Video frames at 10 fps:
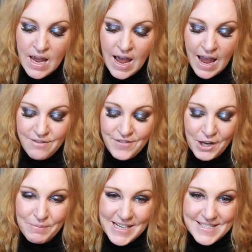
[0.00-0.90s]
I
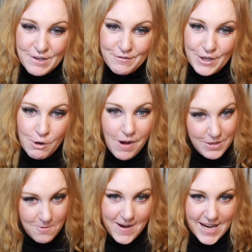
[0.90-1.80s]
found myself though
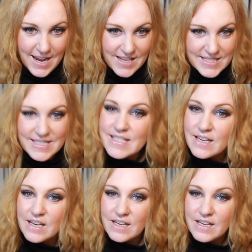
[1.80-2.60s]
on the weekends